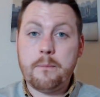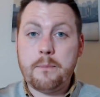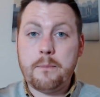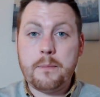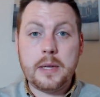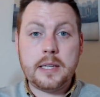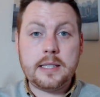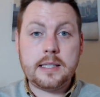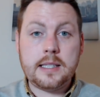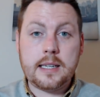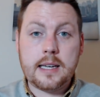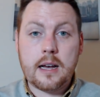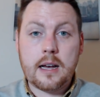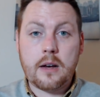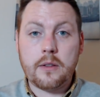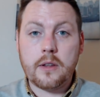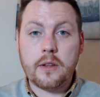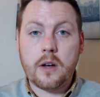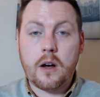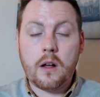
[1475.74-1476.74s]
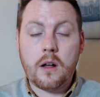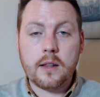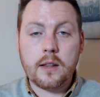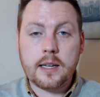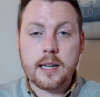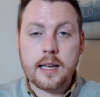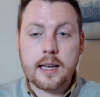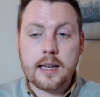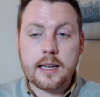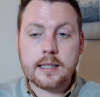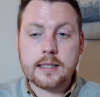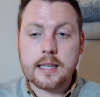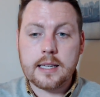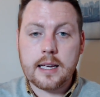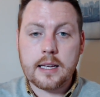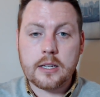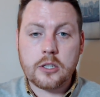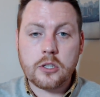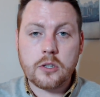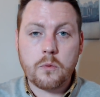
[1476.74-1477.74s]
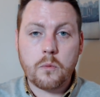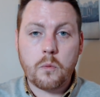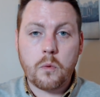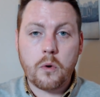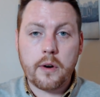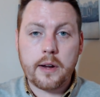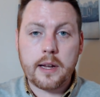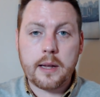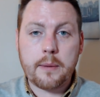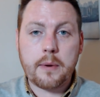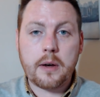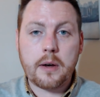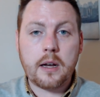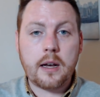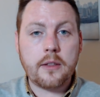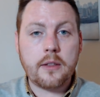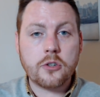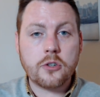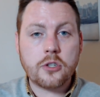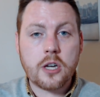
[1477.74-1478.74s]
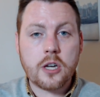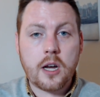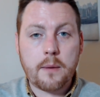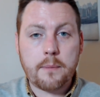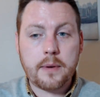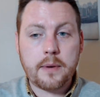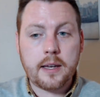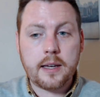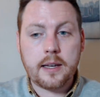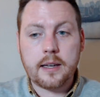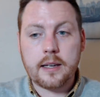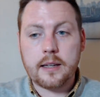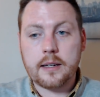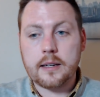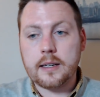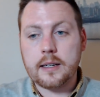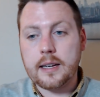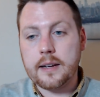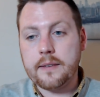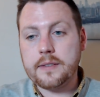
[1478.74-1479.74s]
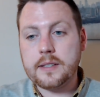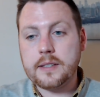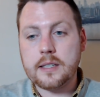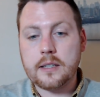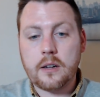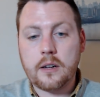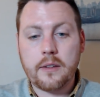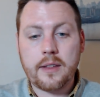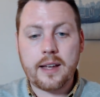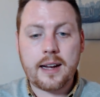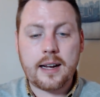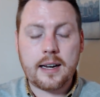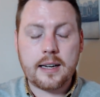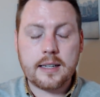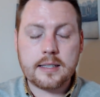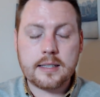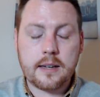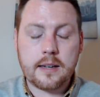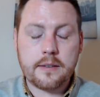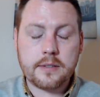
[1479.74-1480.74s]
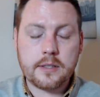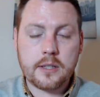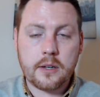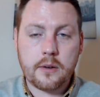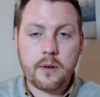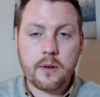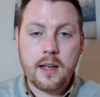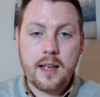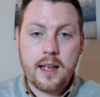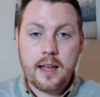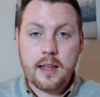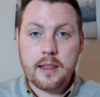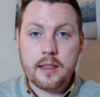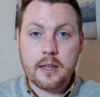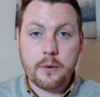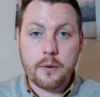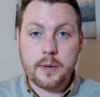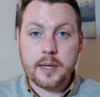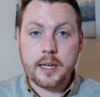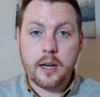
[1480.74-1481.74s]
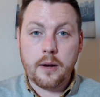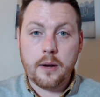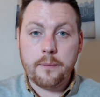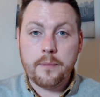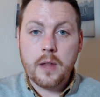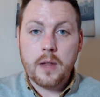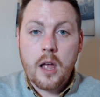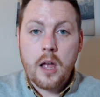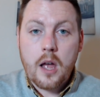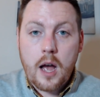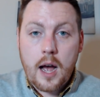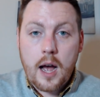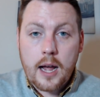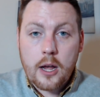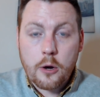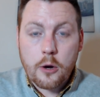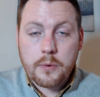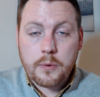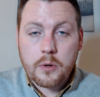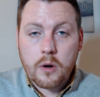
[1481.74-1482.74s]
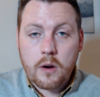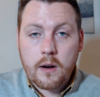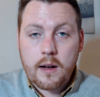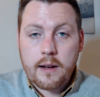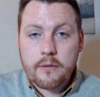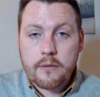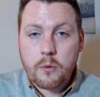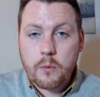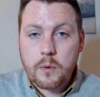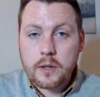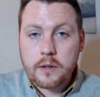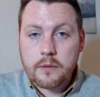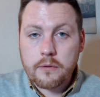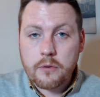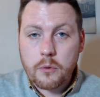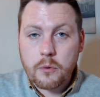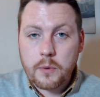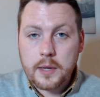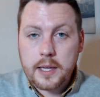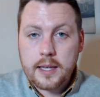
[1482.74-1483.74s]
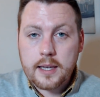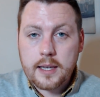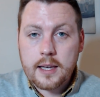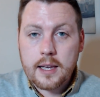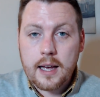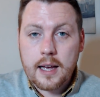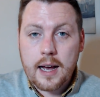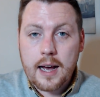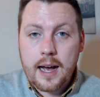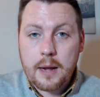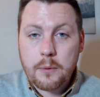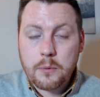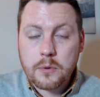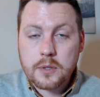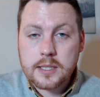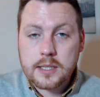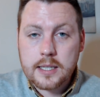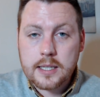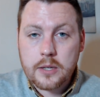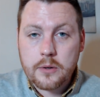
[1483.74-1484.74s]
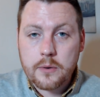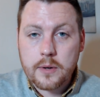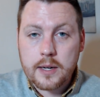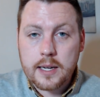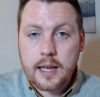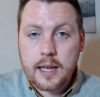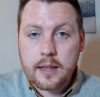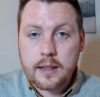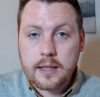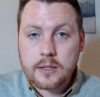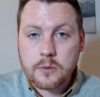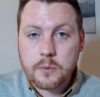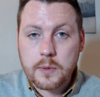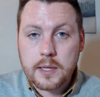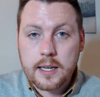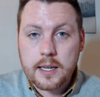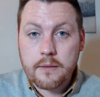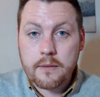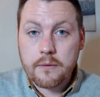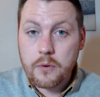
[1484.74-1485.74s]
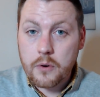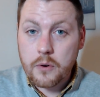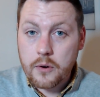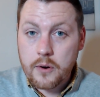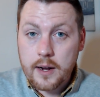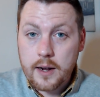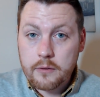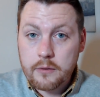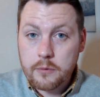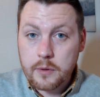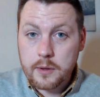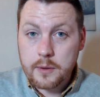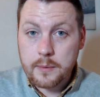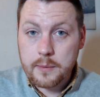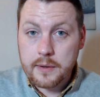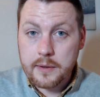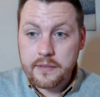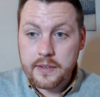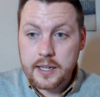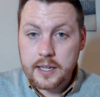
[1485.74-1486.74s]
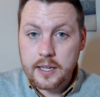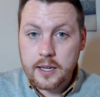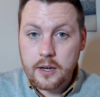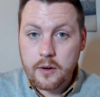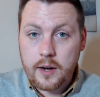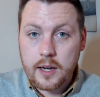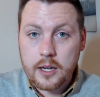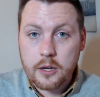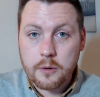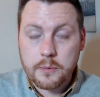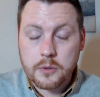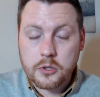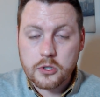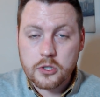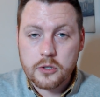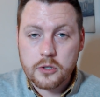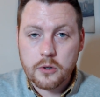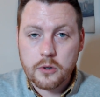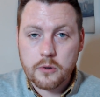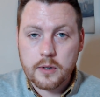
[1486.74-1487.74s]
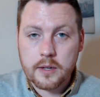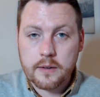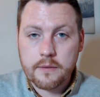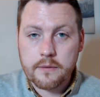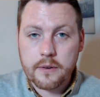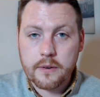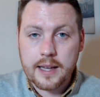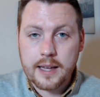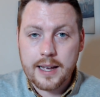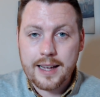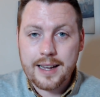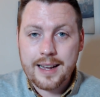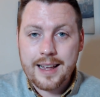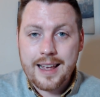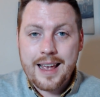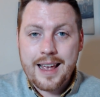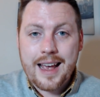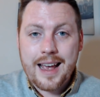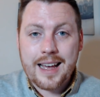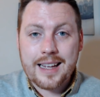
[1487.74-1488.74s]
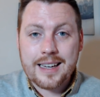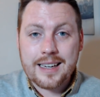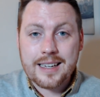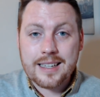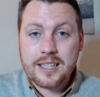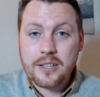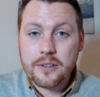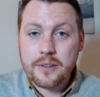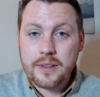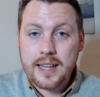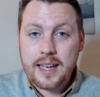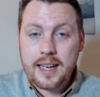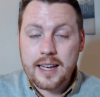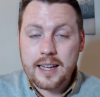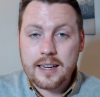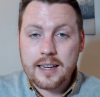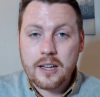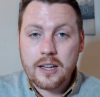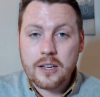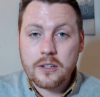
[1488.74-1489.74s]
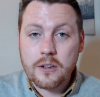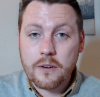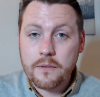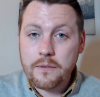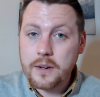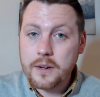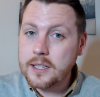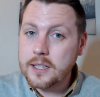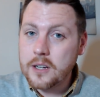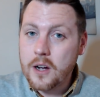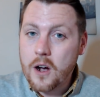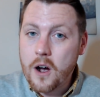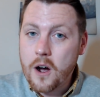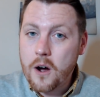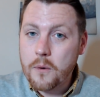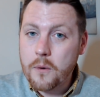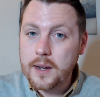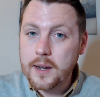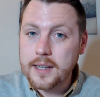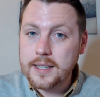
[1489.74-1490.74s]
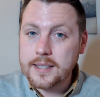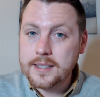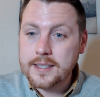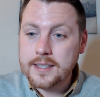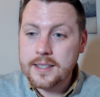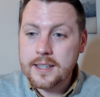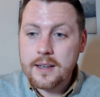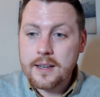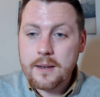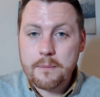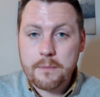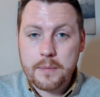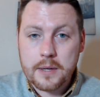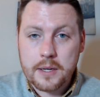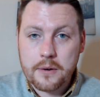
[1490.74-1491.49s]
busy out in the holidays and worrying about other shopping and gifts and all that kind of stuff. So there we go. I hope you all have a wonderful week. I will see you again this weekend for a Craft With Me video. I hope you tune in for that. And until then, don't forget to always be